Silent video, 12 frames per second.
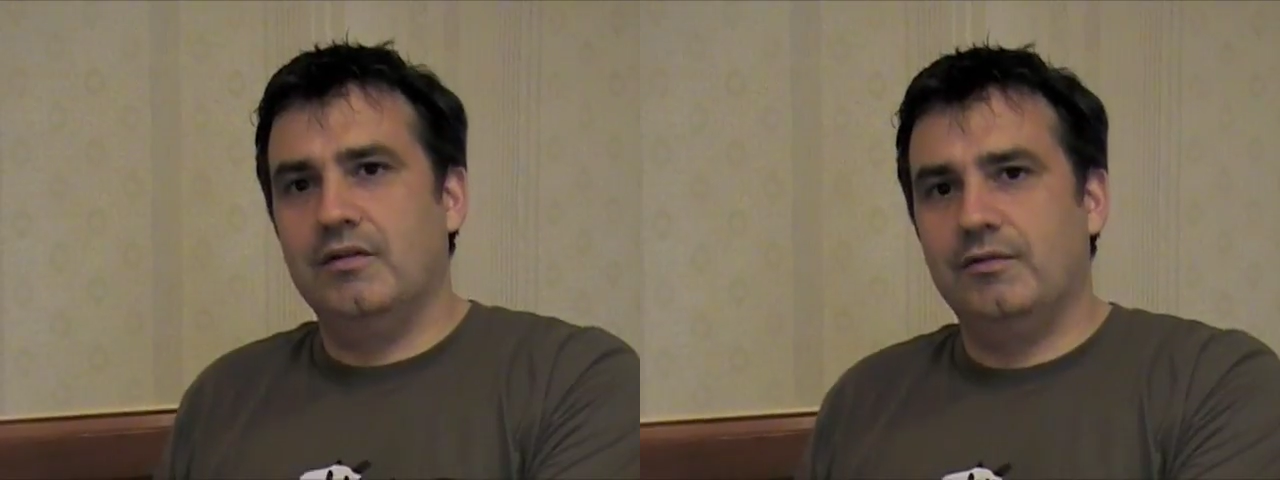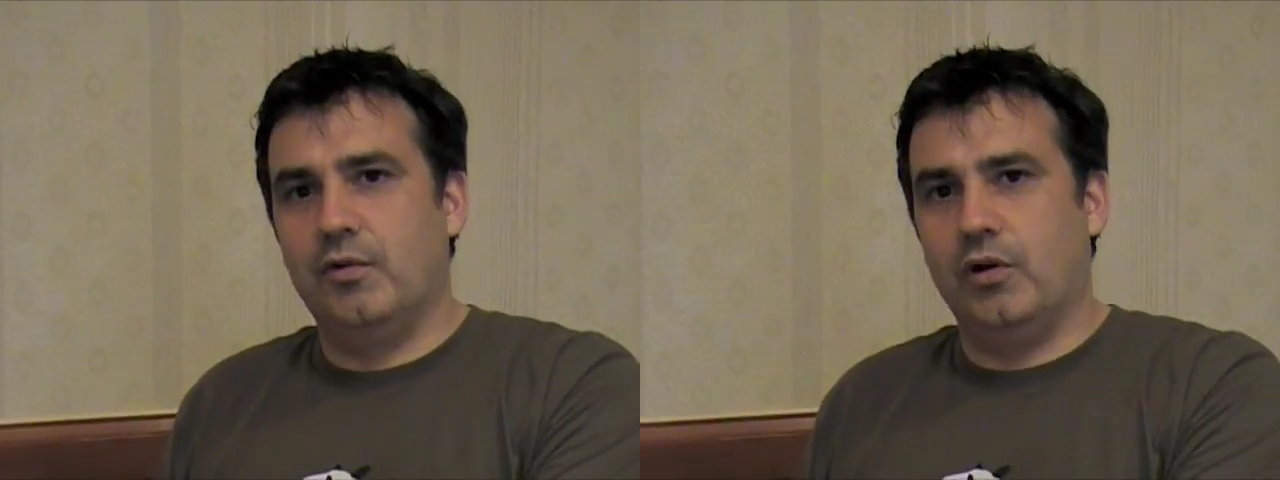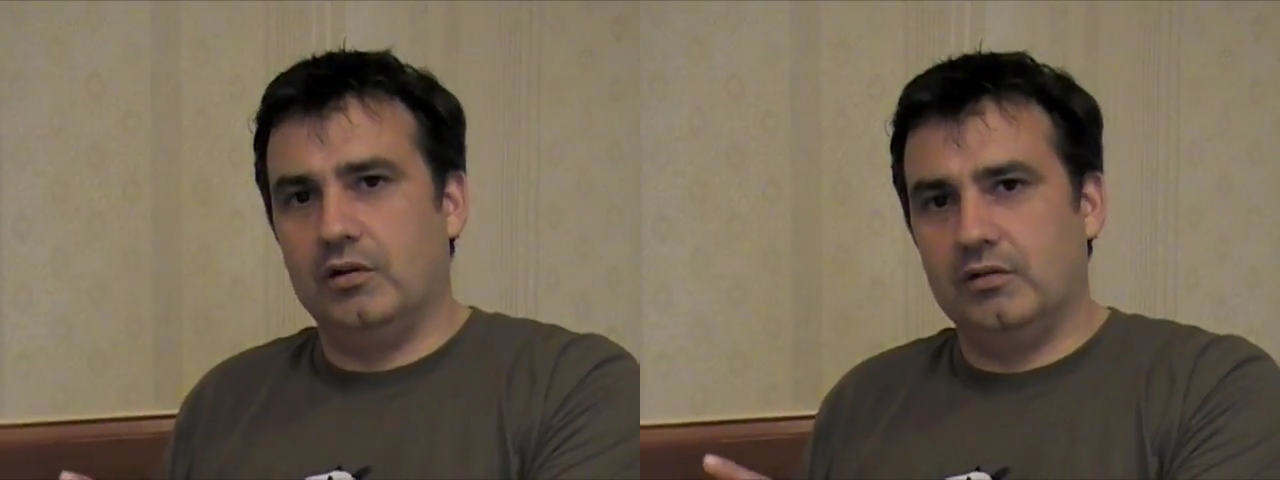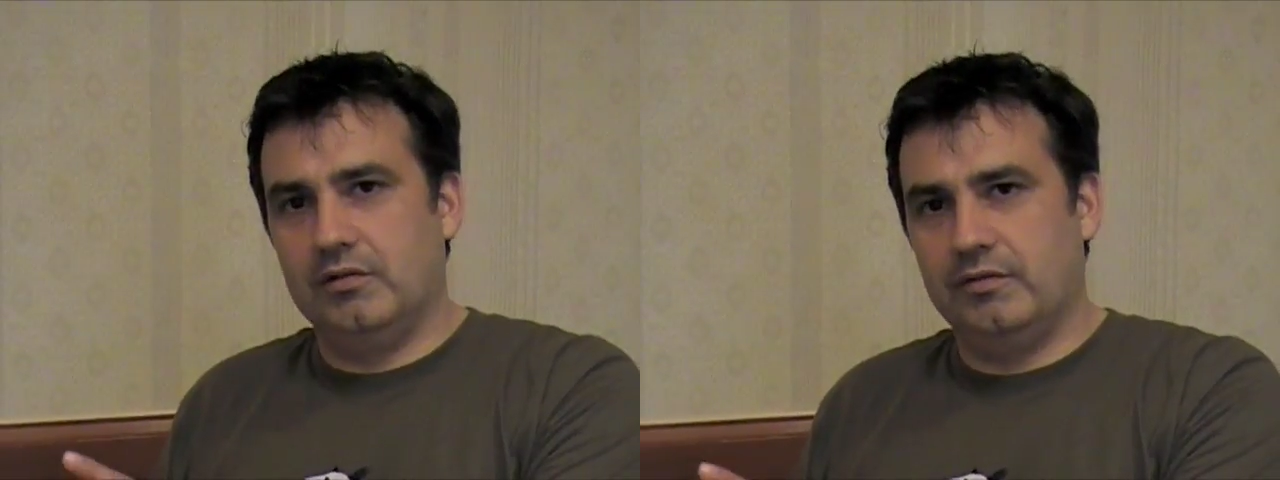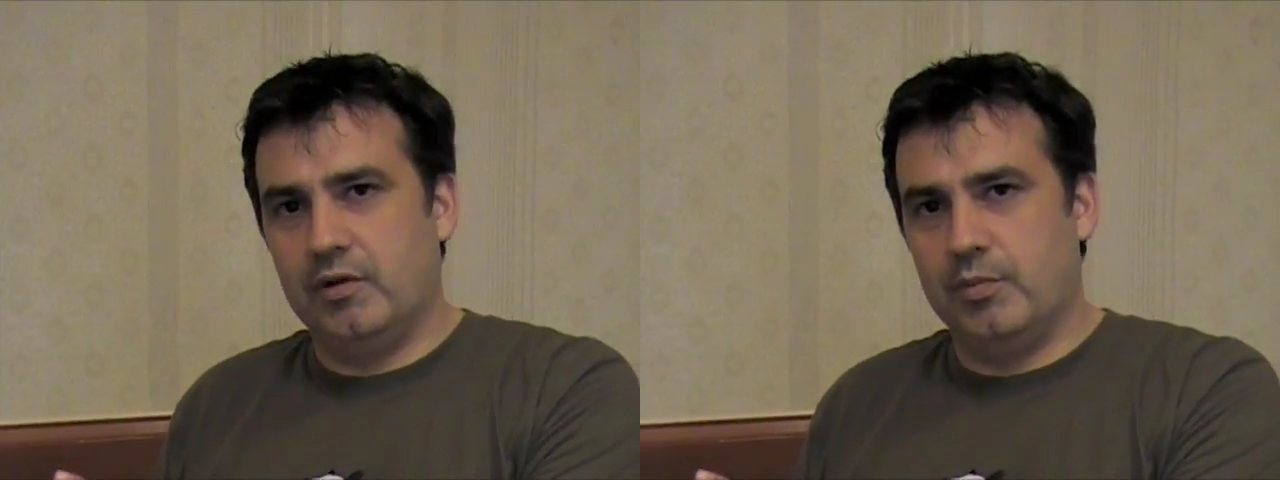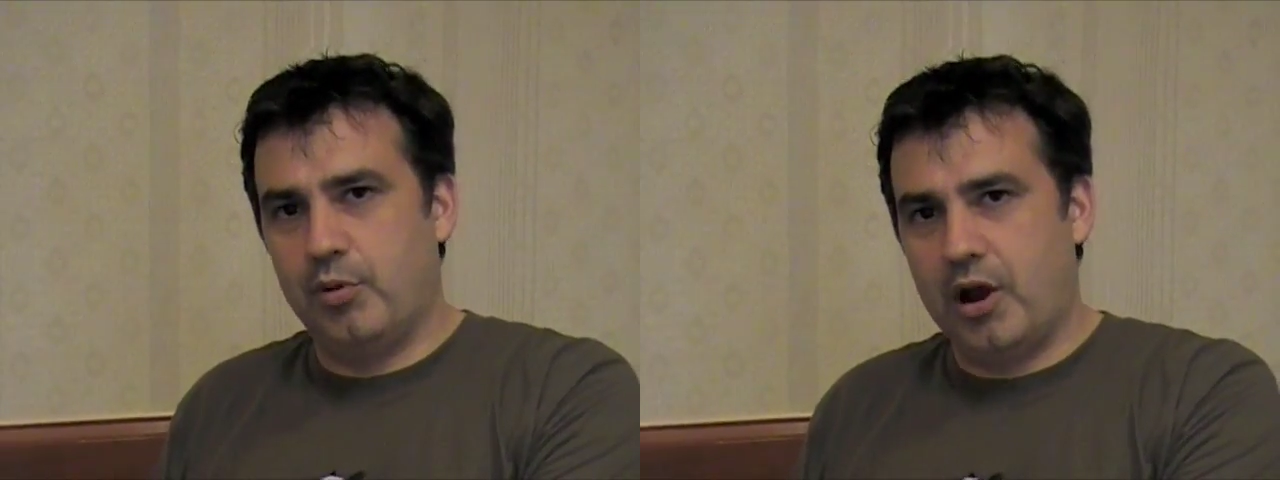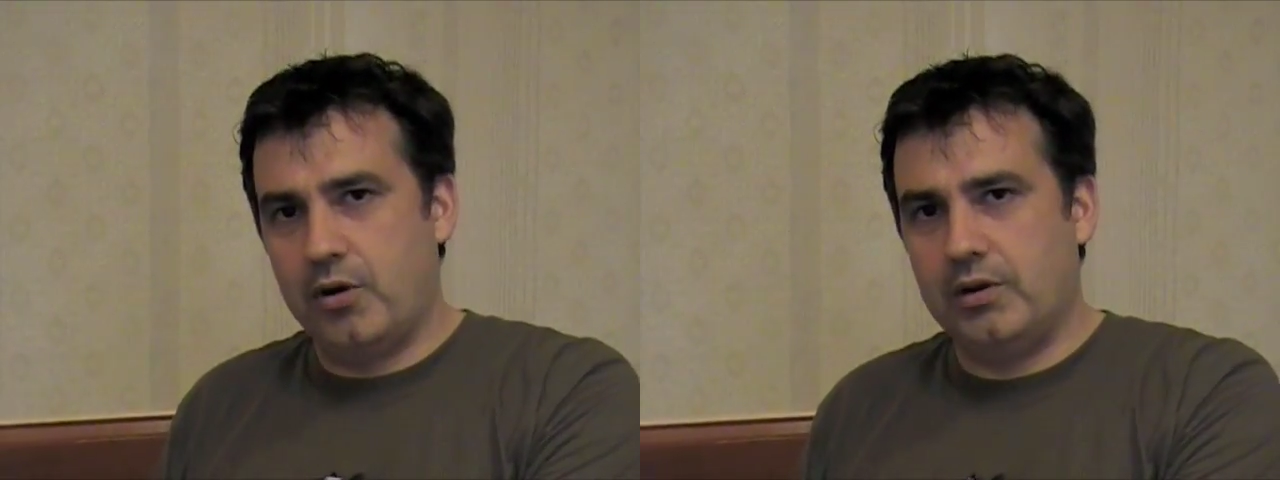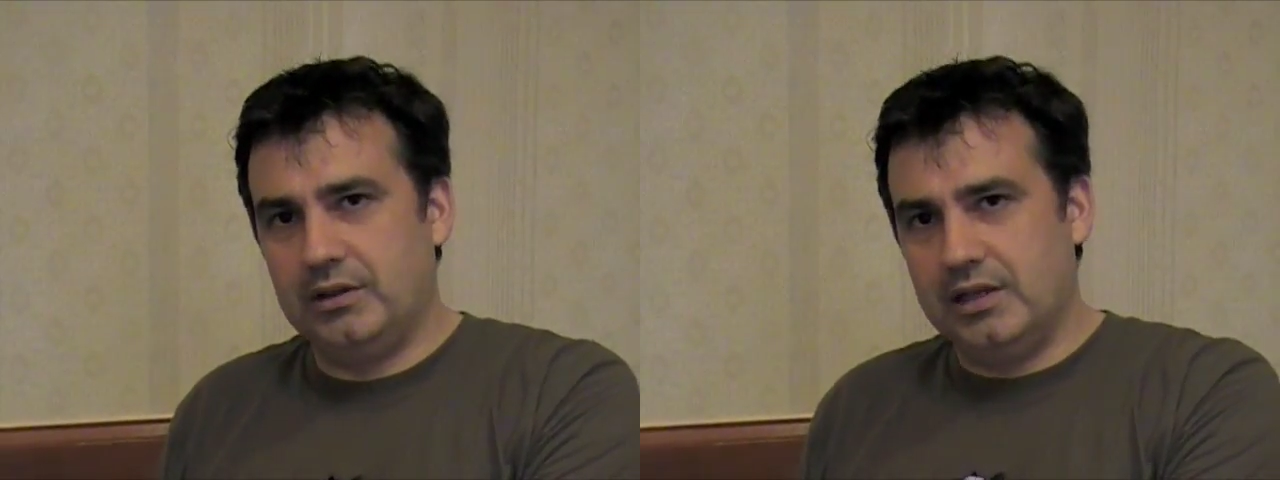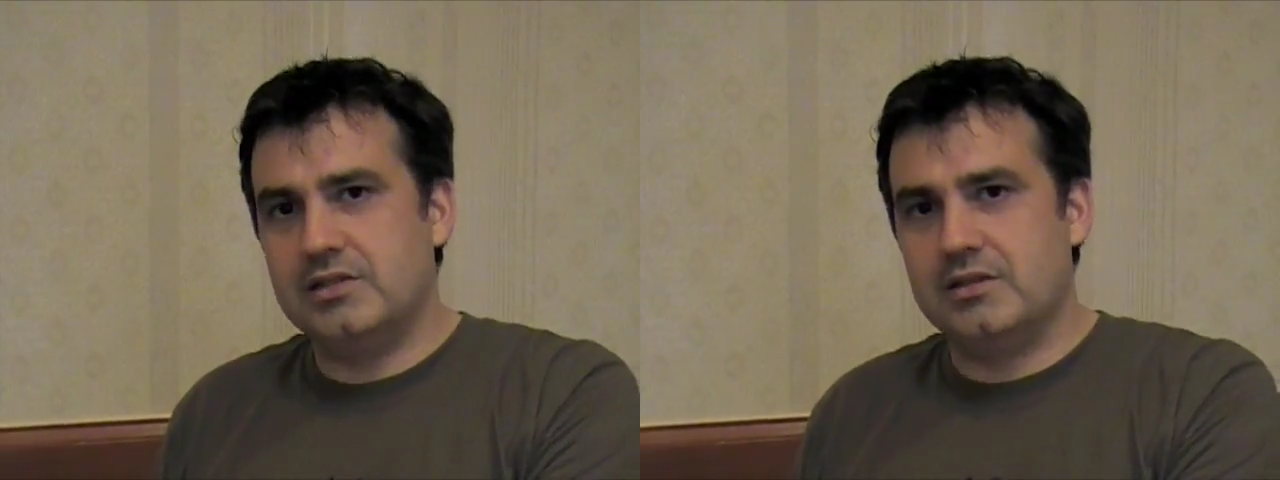for
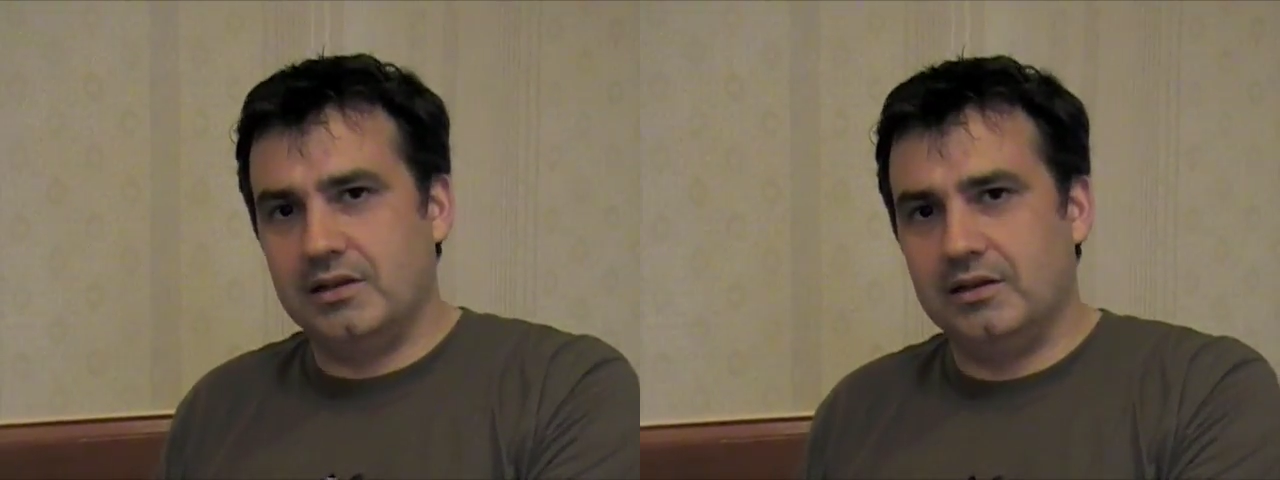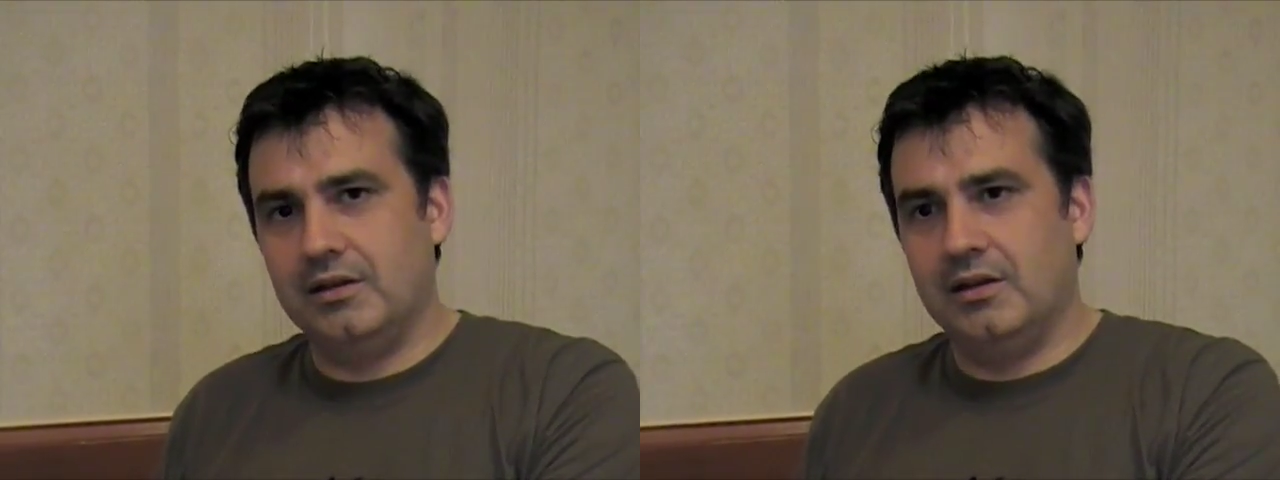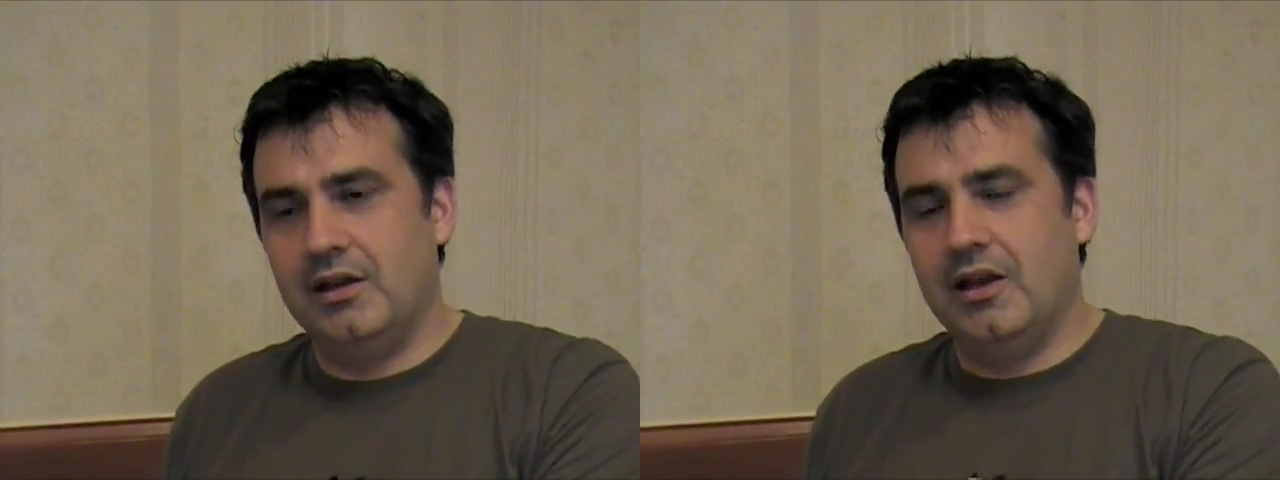priority listing,